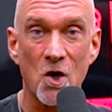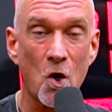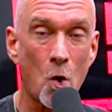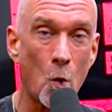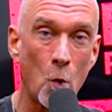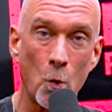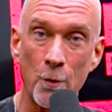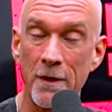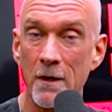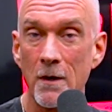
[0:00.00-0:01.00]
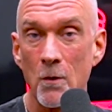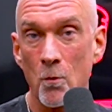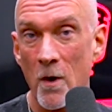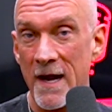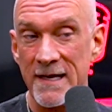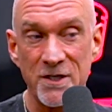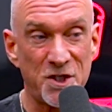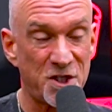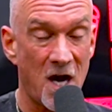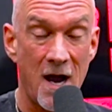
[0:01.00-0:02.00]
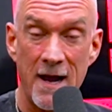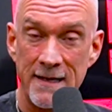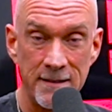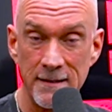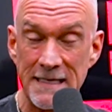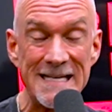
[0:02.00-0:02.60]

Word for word: cold, rain, shine,